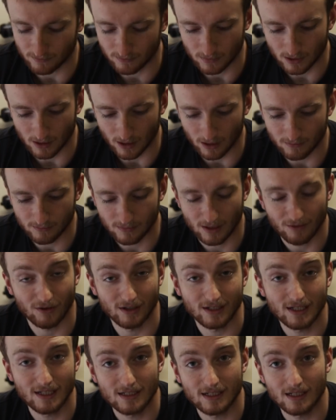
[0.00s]
you know, if
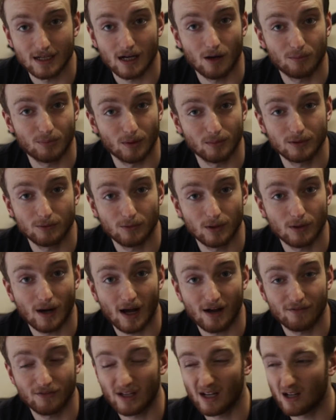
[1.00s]
I need it. I probably will
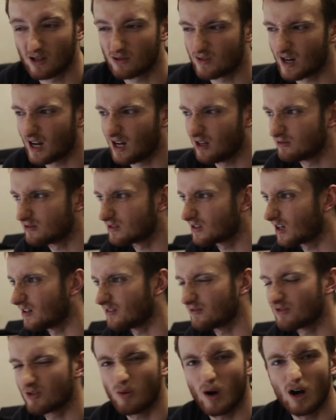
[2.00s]
have it at around kind
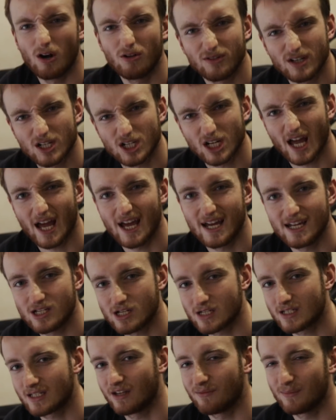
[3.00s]
of 12-ish K,
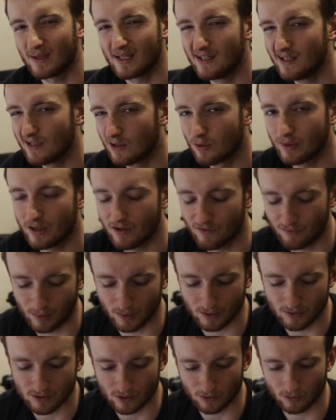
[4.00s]
just to give me a little bit of
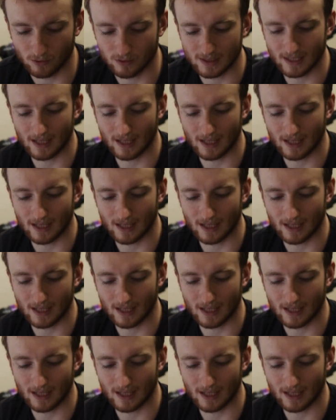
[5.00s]
boost towards